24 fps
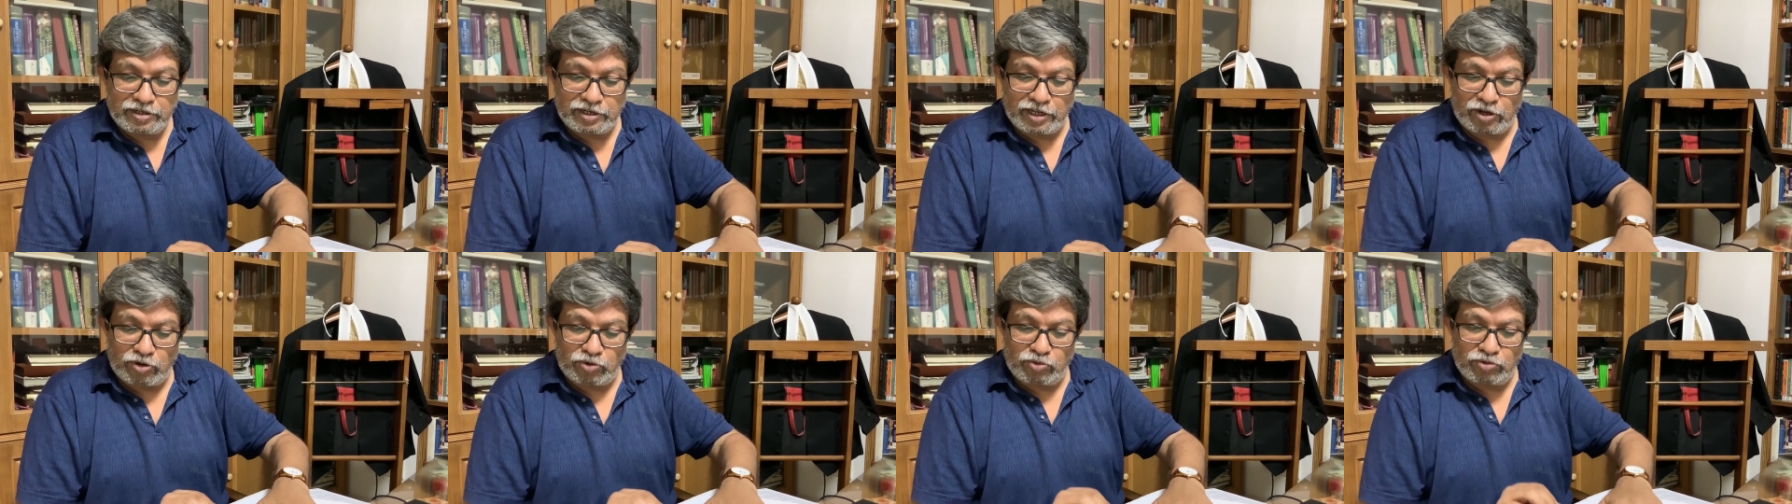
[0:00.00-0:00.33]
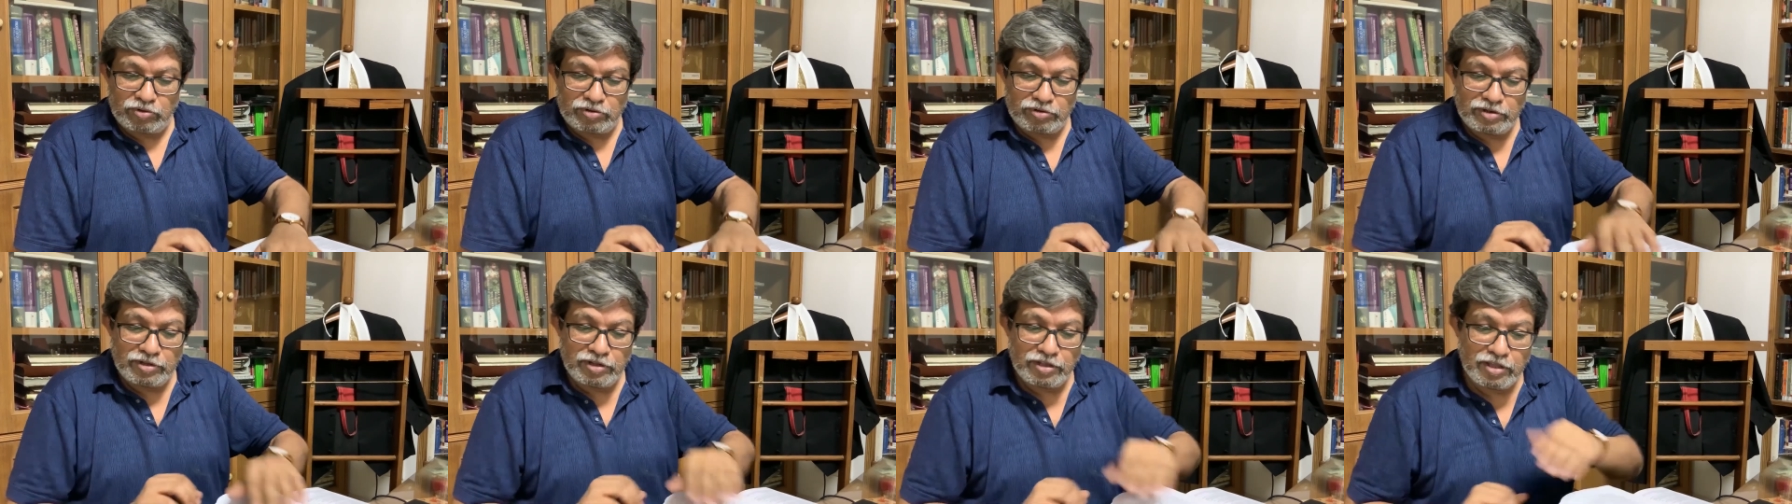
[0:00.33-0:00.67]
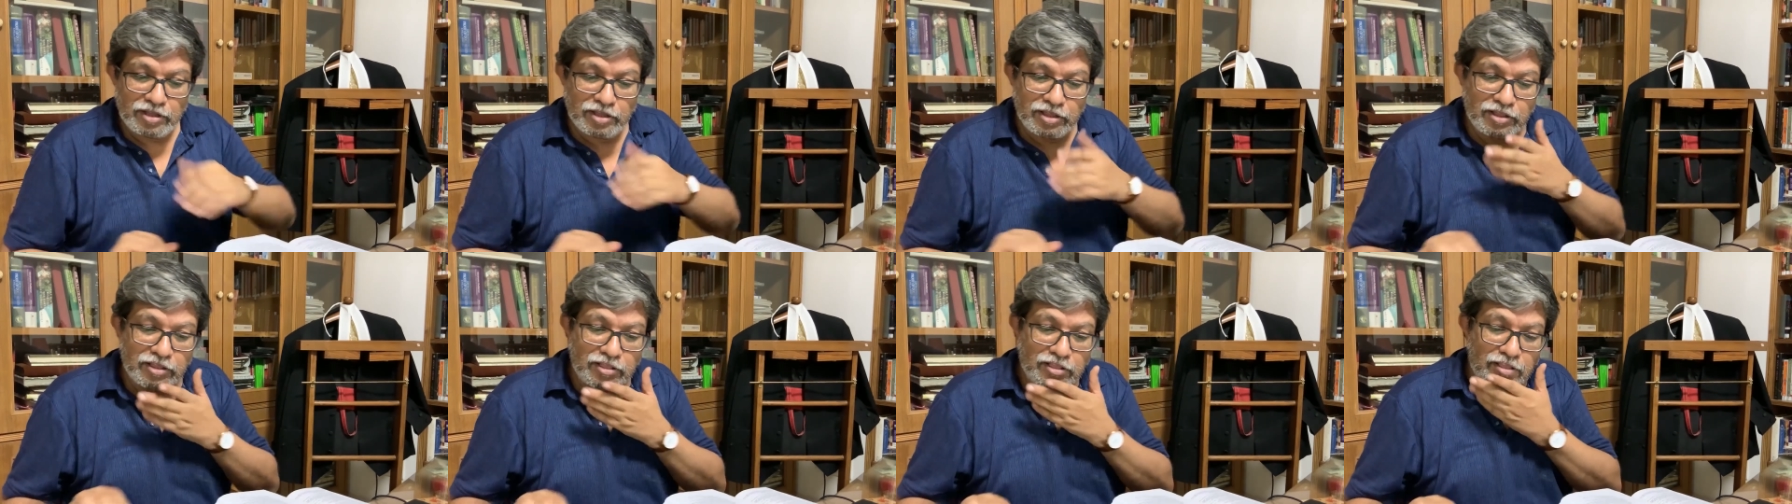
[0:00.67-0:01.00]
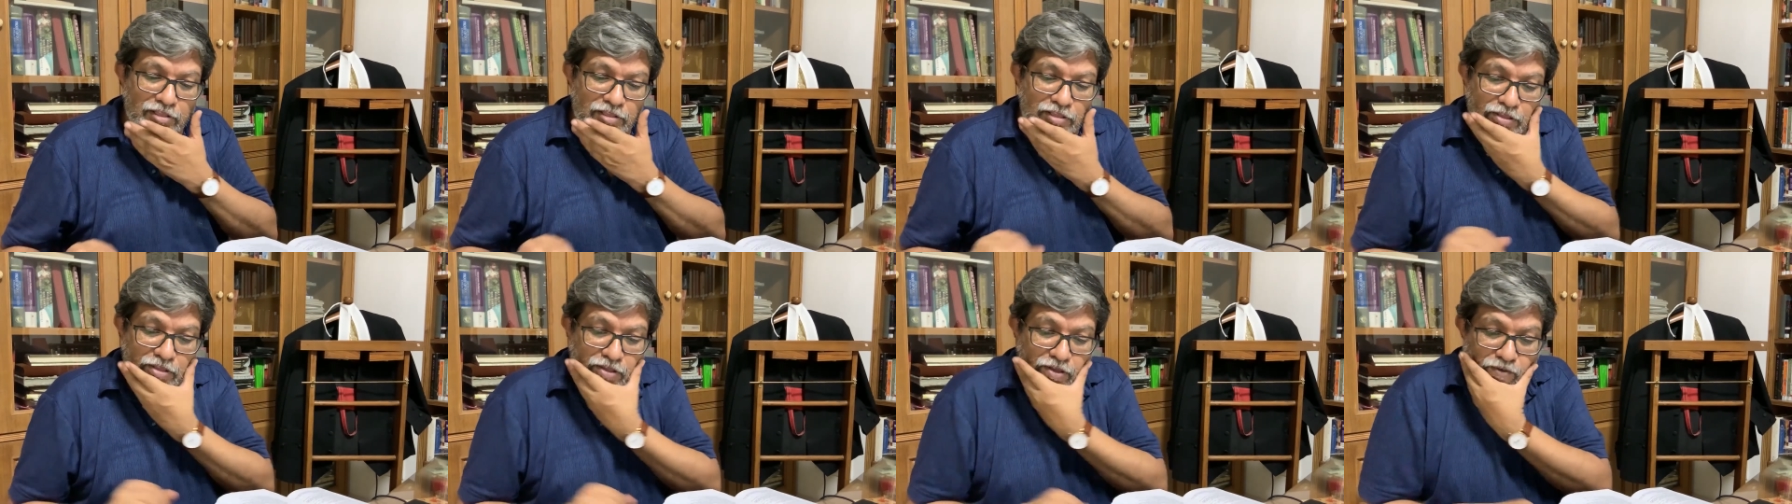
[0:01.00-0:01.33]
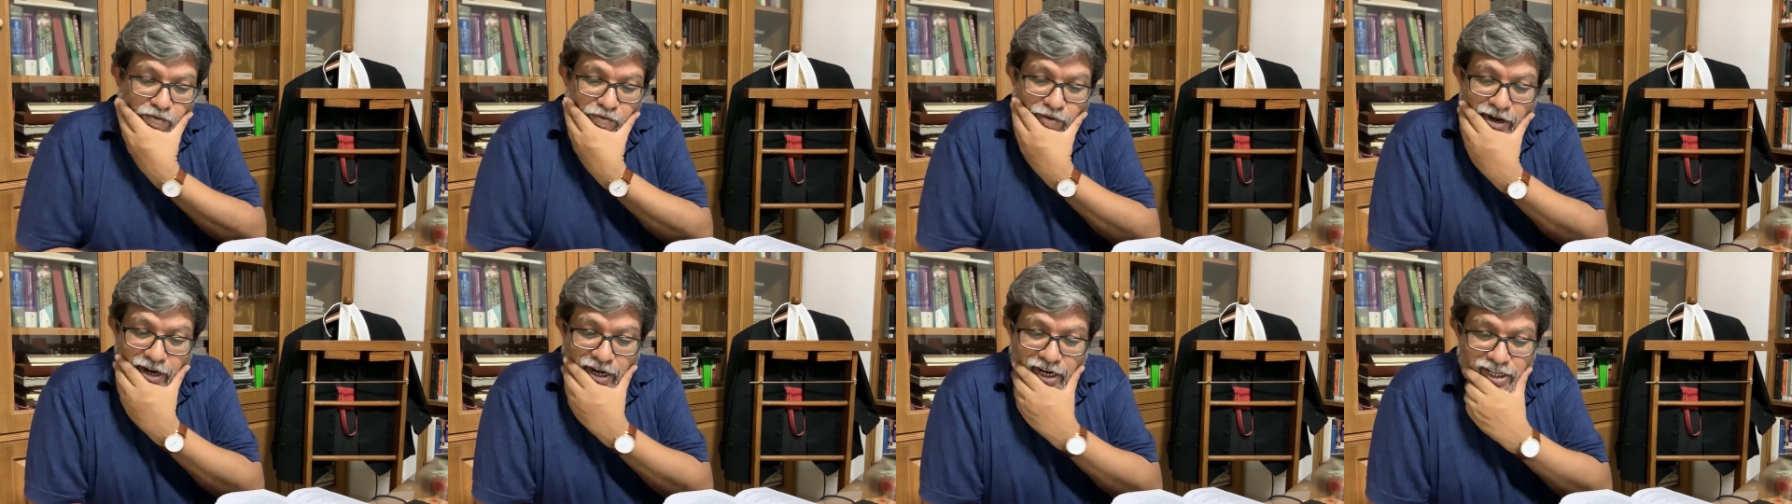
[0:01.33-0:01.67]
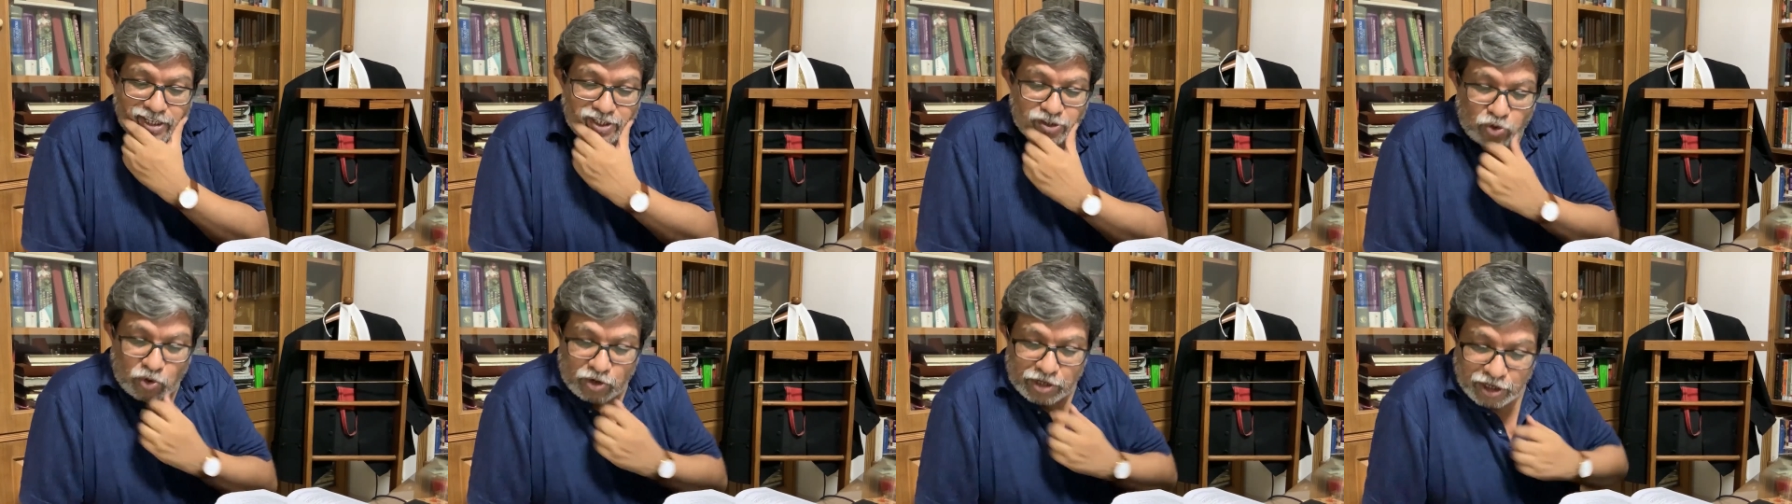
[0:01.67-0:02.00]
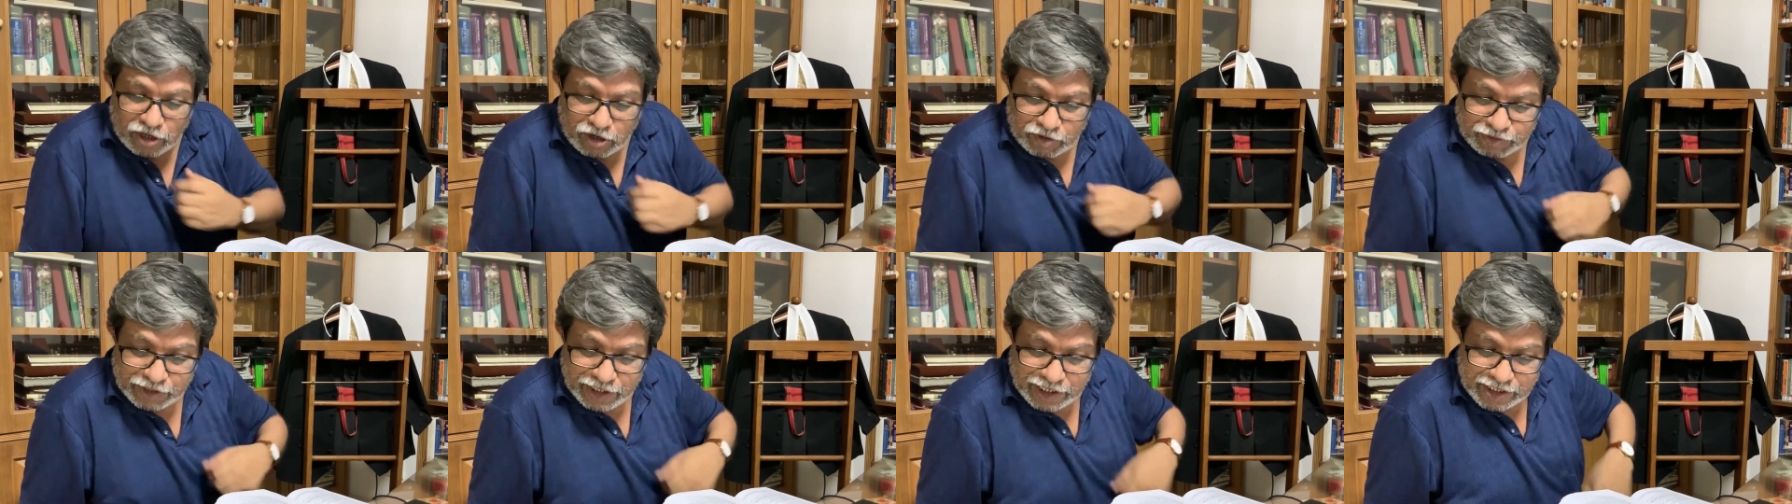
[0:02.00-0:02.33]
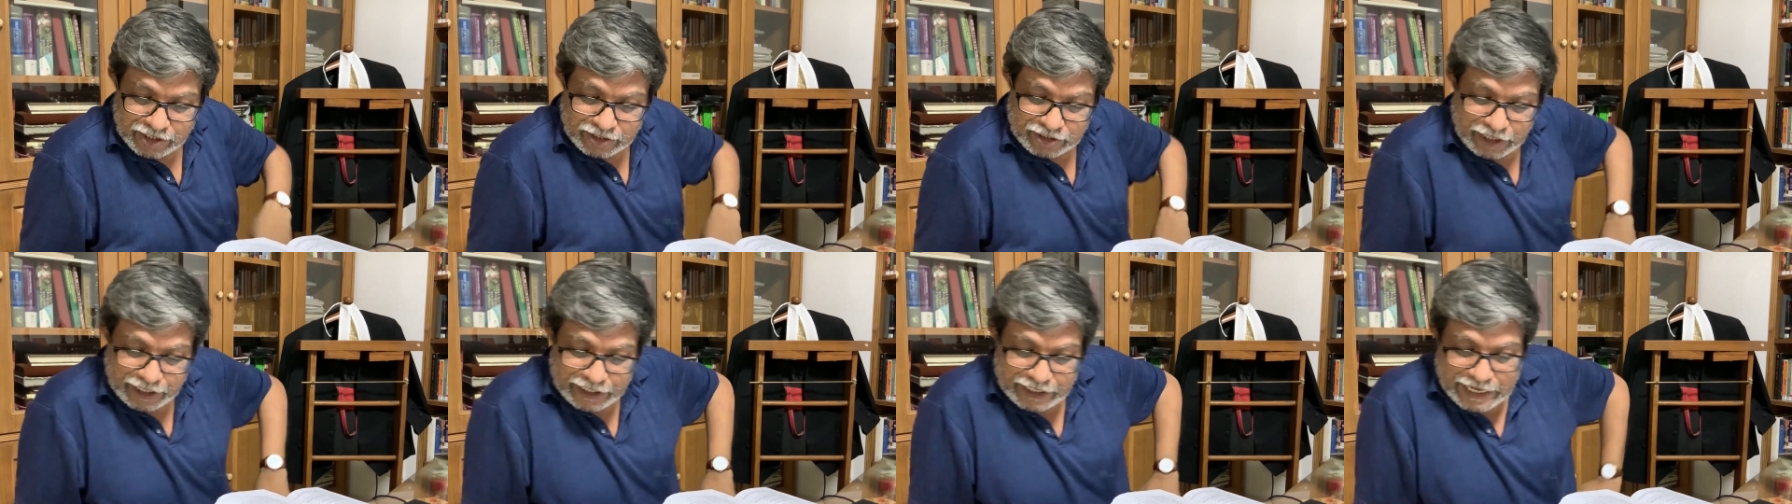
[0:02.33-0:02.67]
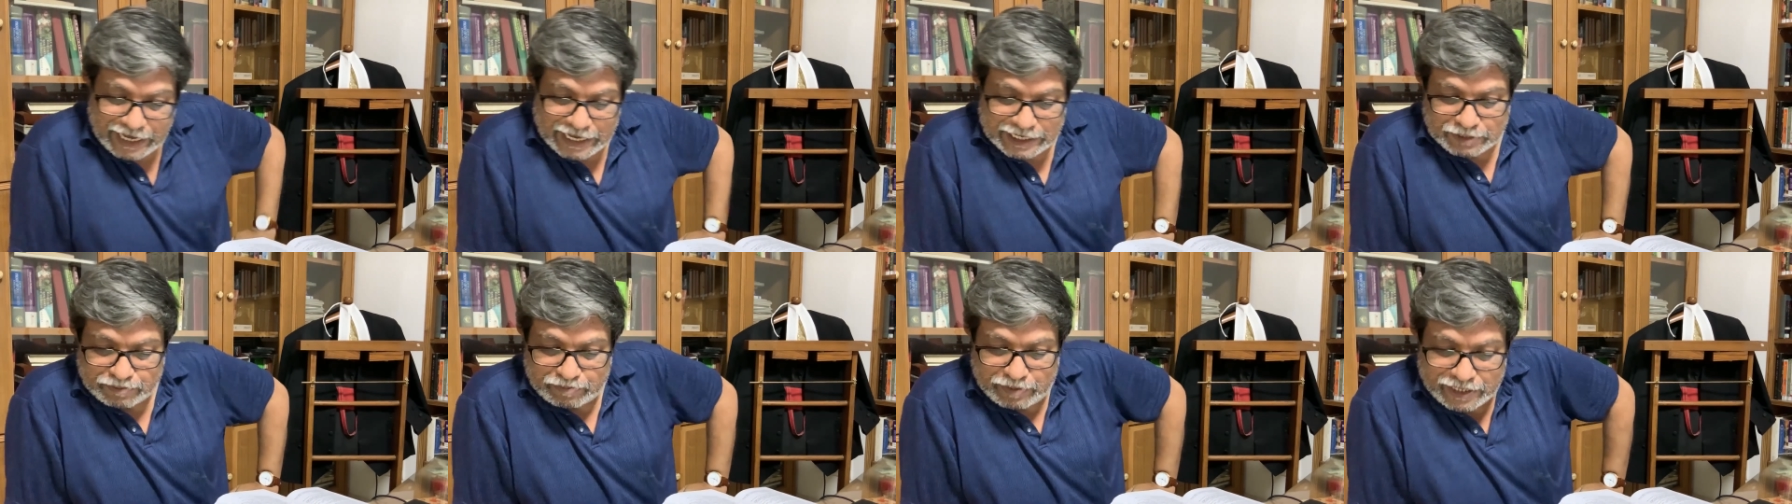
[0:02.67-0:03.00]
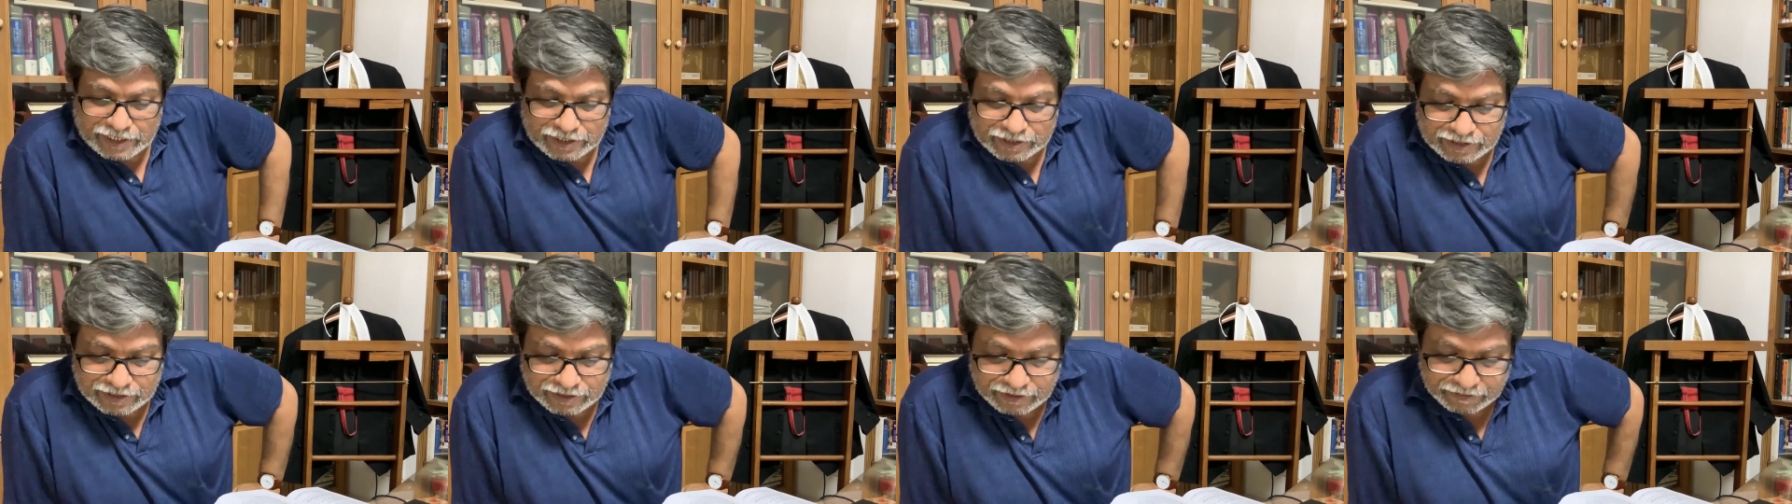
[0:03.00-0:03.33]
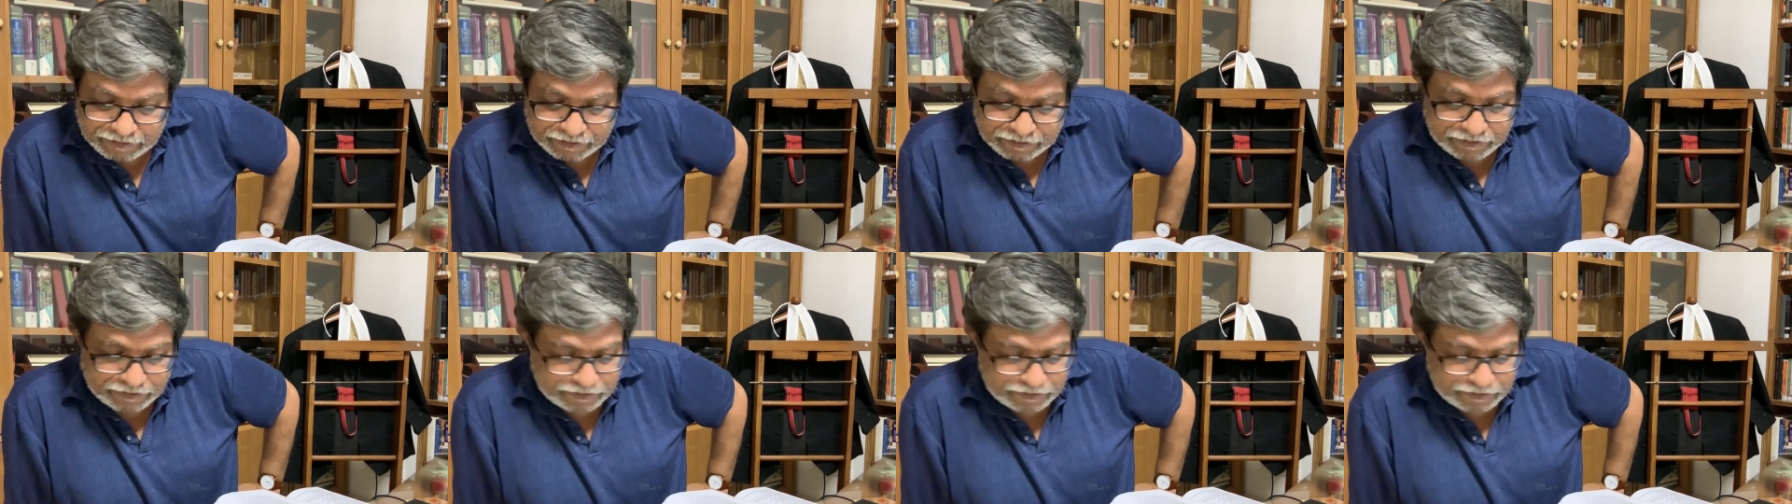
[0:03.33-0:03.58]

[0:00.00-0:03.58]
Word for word: Now, when it is talking of these three aspects,